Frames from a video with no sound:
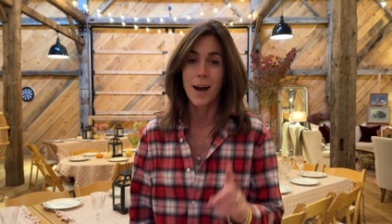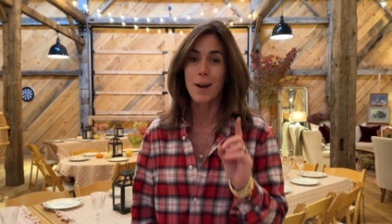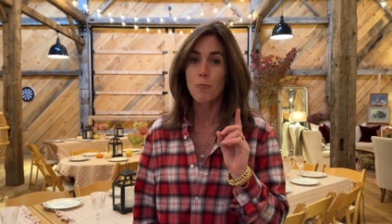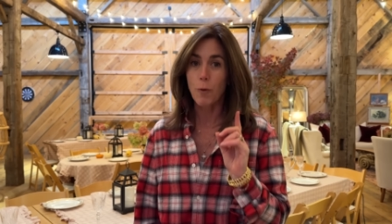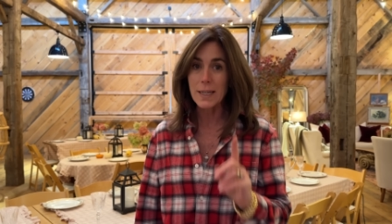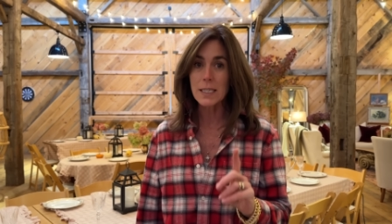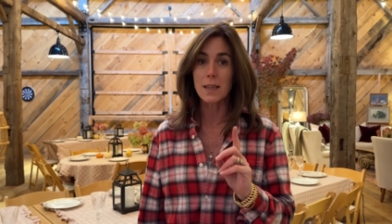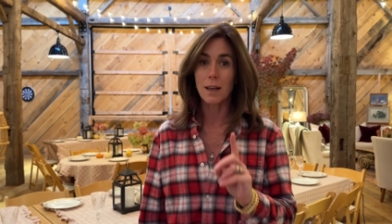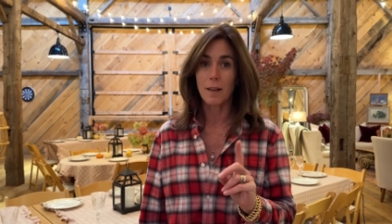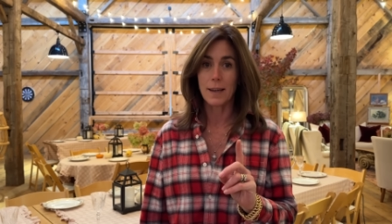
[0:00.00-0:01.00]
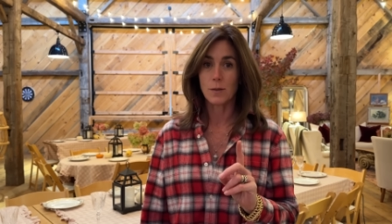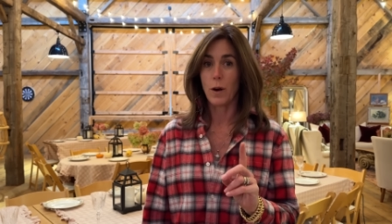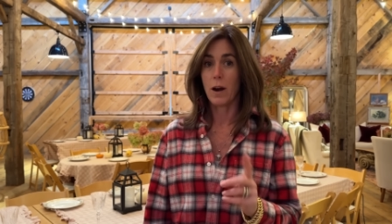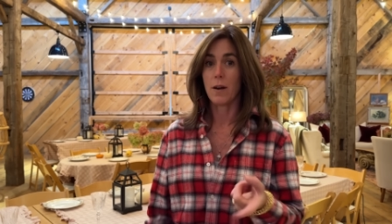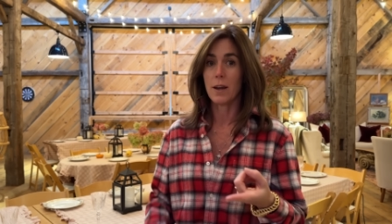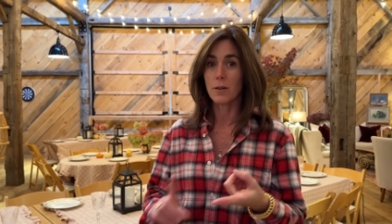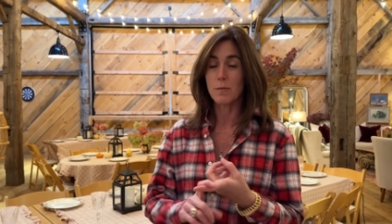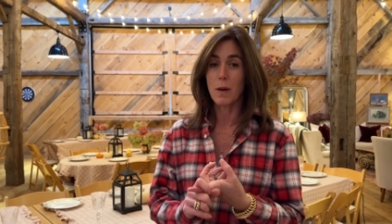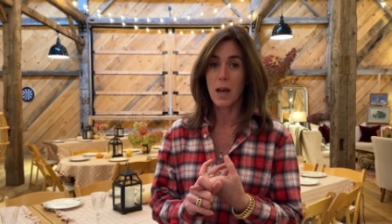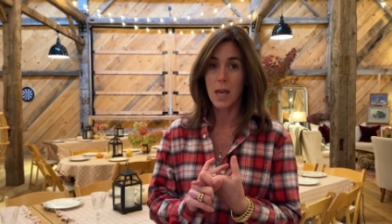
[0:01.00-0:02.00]
I rented the glassware.
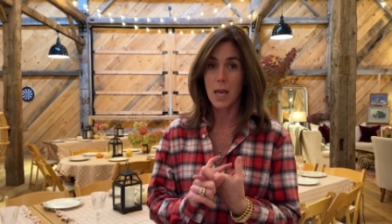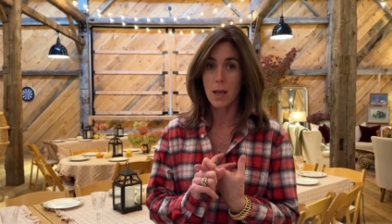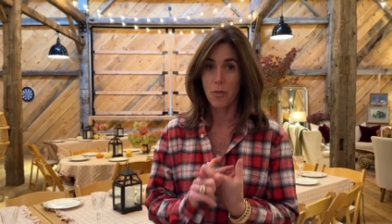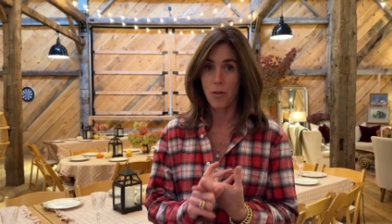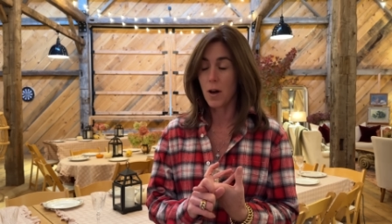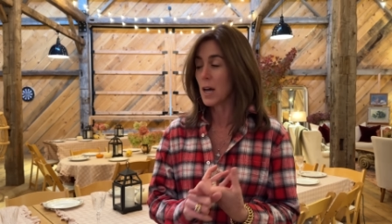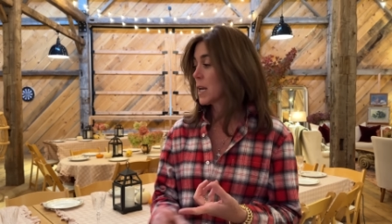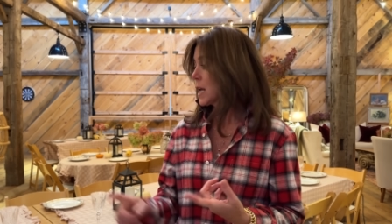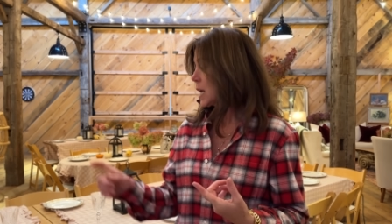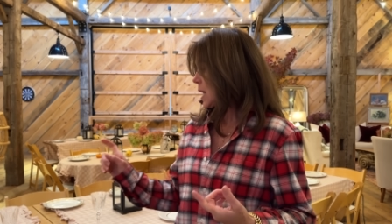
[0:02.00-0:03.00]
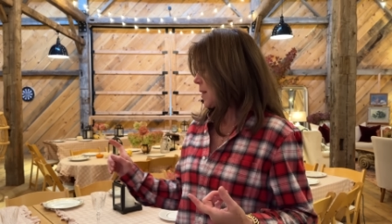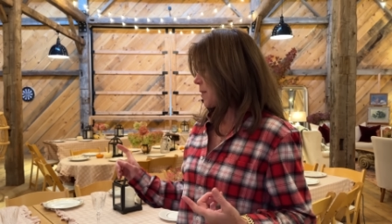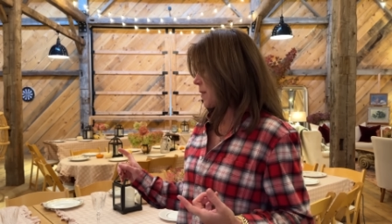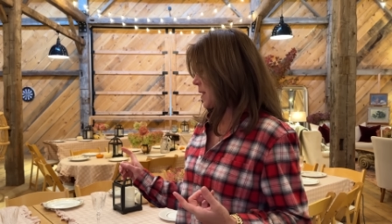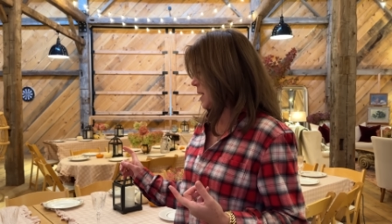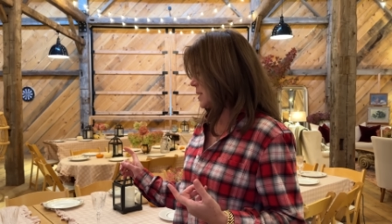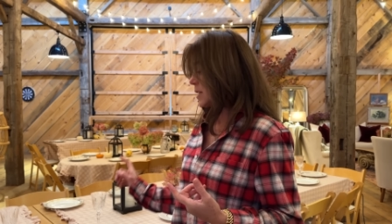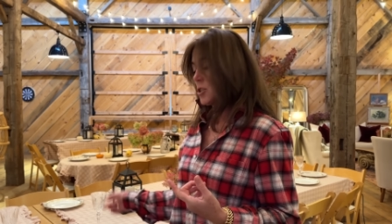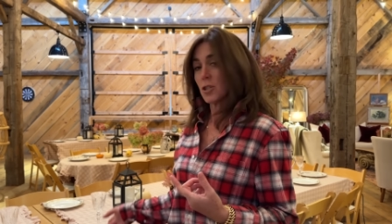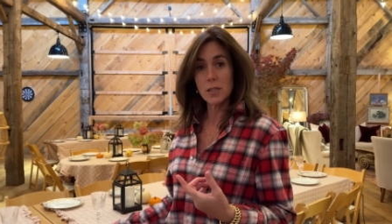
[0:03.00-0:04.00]
Here's my thought. The
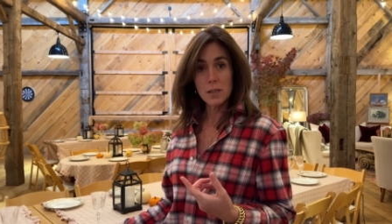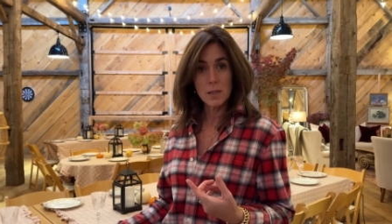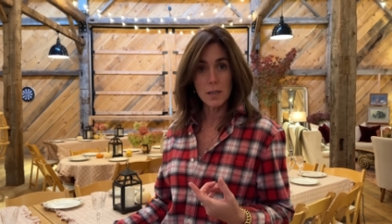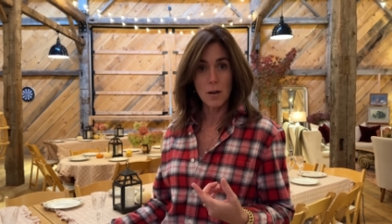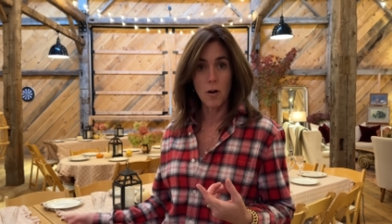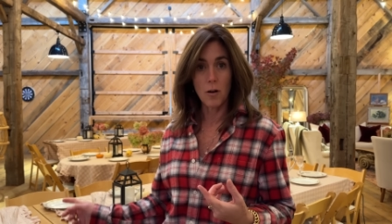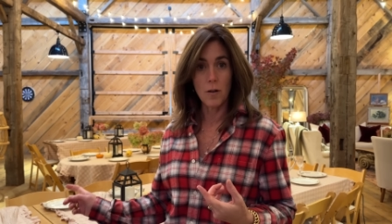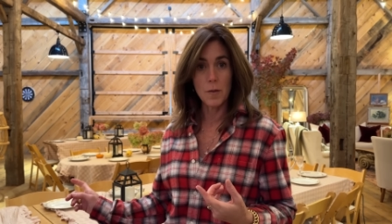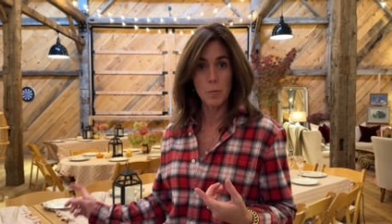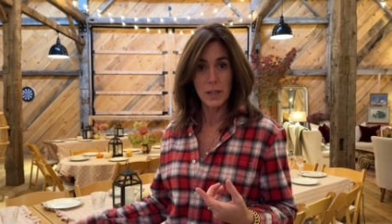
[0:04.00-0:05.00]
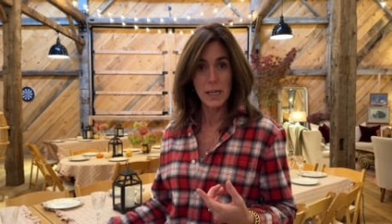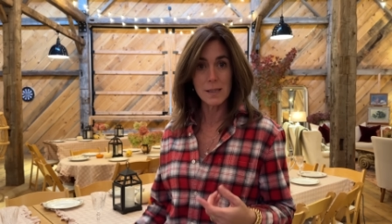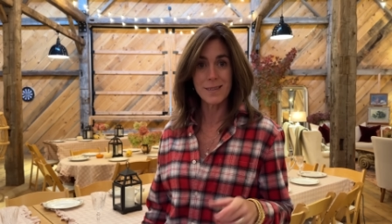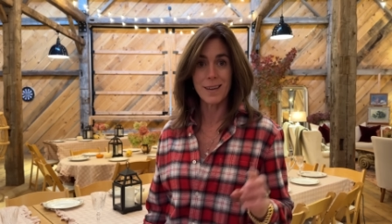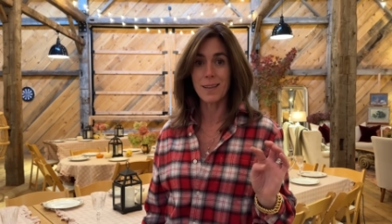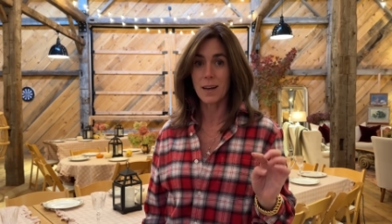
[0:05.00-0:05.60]
dishes, all the plates, and the